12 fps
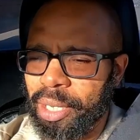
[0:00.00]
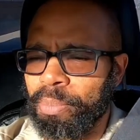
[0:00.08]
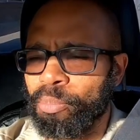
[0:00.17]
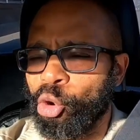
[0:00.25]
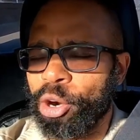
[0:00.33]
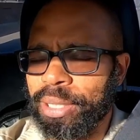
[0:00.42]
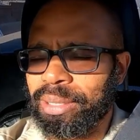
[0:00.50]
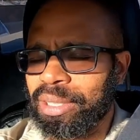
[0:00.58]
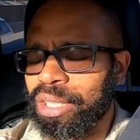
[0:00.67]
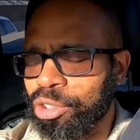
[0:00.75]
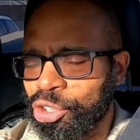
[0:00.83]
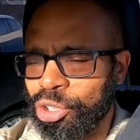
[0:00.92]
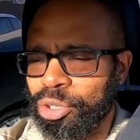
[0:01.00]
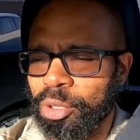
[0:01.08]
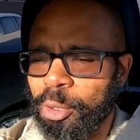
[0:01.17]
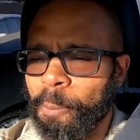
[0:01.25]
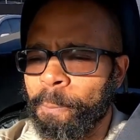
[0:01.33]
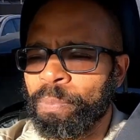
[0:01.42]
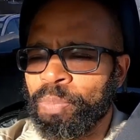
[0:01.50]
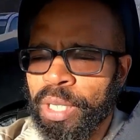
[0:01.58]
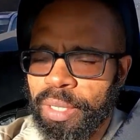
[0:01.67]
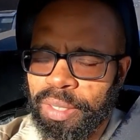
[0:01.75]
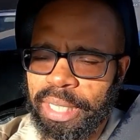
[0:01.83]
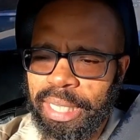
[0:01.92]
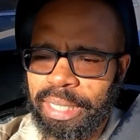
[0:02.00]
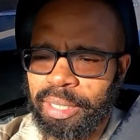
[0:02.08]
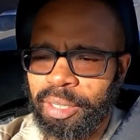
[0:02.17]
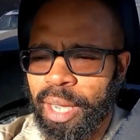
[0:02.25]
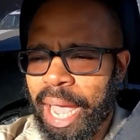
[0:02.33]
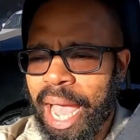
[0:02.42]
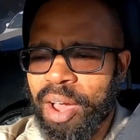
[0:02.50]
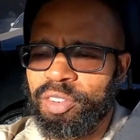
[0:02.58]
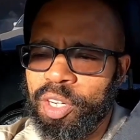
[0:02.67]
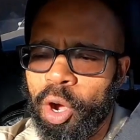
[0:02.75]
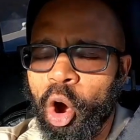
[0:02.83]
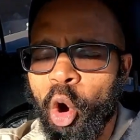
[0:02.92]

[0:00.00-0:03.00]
and more intentional, then having a